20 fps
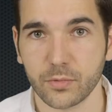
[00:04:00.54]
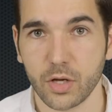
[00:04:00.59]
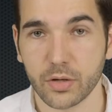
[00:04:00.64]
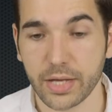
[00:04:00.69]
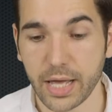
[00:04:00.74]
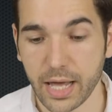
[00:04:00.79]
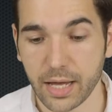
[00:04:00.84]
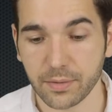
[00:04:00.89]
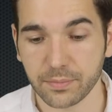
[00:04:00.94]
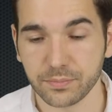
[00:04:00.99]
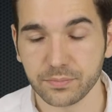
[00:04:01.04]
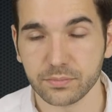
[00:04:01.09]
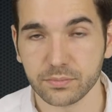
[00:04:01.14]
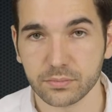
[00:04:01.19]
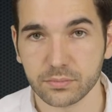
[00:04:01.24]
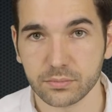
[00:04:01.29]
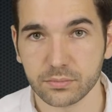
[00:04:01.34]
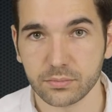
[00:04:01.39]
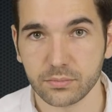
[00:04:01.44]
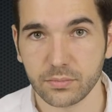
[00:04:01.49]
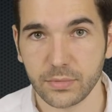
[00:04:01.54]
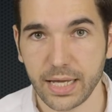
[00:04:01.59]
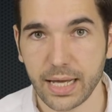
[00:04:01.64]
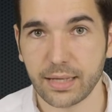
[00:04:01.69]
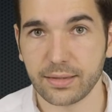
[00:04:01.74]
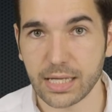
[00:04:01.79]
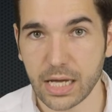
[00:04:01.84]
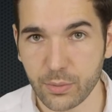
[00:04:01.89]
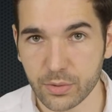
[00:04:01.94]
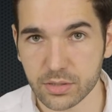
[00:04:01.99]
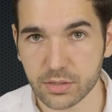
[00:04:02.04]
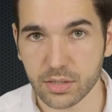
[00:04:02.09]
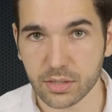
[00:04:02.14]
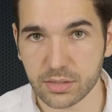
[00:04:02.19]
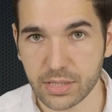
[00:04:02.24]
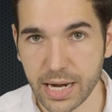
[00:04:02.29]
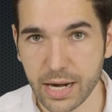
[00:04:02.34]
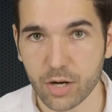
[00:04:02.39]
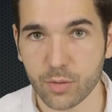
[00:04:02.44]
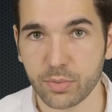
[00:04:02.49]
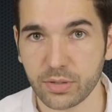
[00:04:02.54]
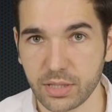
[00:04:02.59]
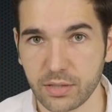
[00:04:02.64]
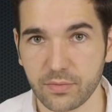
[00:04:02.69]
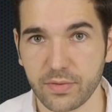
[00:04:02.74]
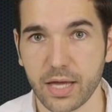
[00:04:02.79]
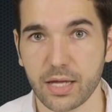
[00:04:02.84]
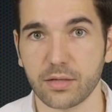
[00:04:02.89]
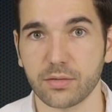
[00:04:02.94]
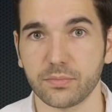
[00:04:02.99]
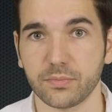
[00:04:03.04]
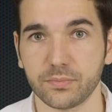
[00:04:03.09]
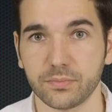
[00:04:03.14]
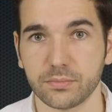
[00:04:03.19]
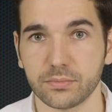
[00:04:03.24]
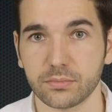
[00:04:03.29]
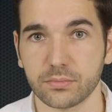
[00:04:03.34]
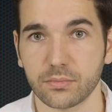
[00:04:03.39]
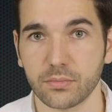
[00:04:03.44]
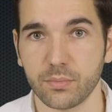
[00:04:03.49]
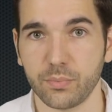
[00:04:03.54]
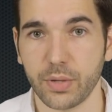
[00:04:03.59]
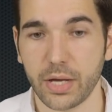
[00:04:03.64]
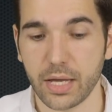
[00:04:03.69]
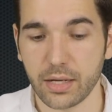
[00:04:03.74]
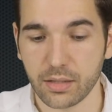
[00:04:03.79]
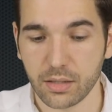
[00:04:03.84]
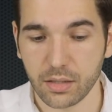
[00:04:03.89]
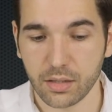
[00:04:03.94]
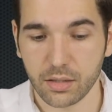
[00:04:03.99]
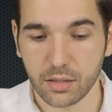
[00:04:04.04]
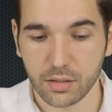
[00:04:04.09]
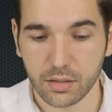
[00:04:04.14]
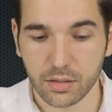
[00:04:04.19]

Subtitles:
Okay, yeah, that was a terrible event, but